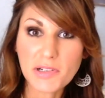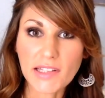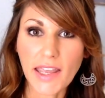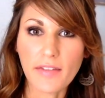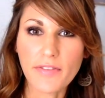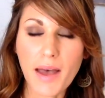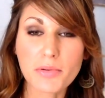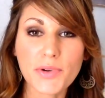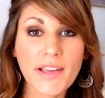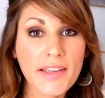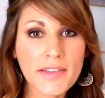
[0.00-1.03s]
believe that
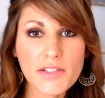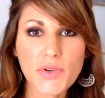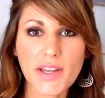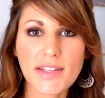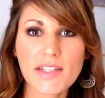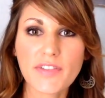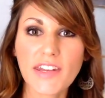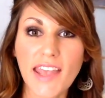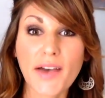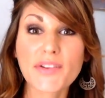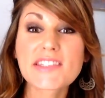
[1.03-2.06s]
bringing this
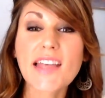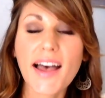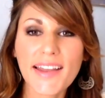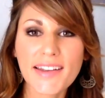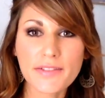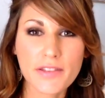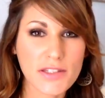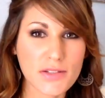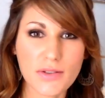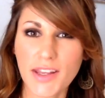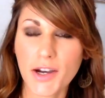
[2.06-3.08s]
creativity outside of the
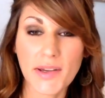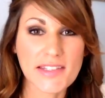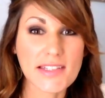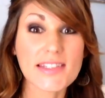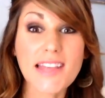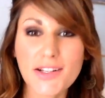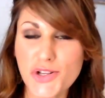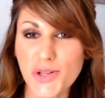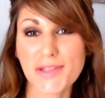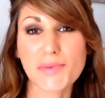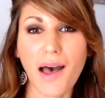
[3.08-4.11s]
studio is
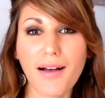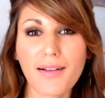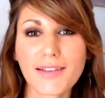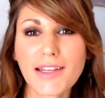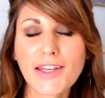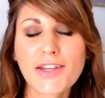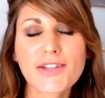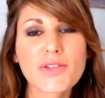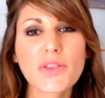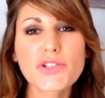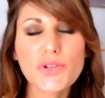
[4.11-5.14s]
essential as well,
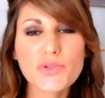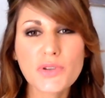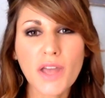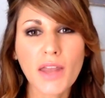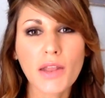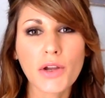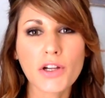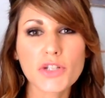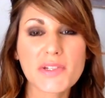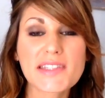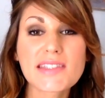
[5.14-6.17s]
so that children can learn
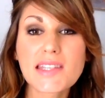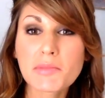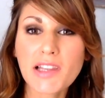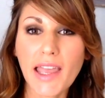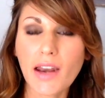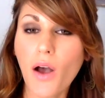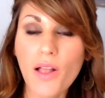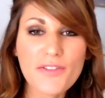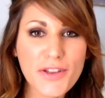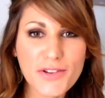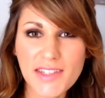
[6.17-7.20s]
to assimilate all
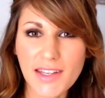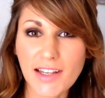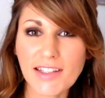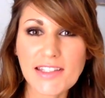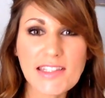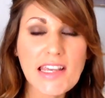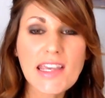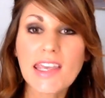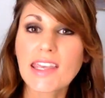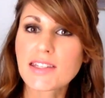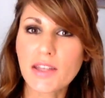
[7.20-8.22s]
of their skills
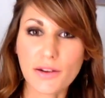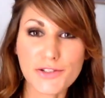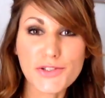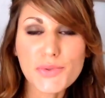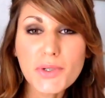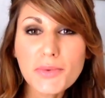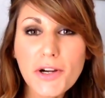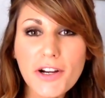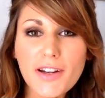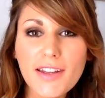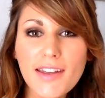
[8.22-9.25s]
into their
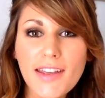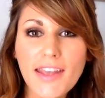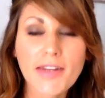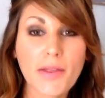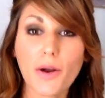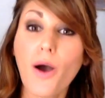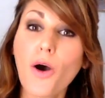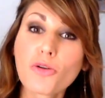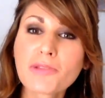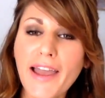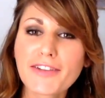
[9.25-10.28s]
schoolwork, into their
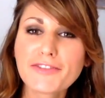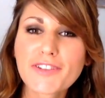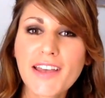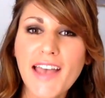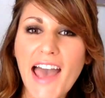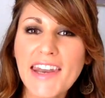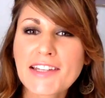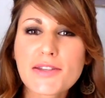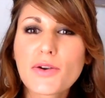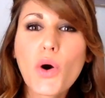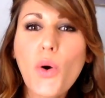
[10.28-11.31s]
home life, and
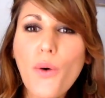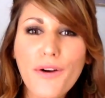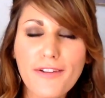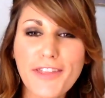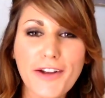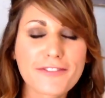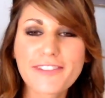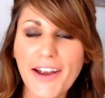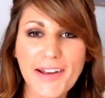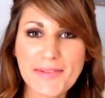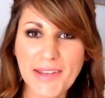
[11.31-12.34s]
into the core of their very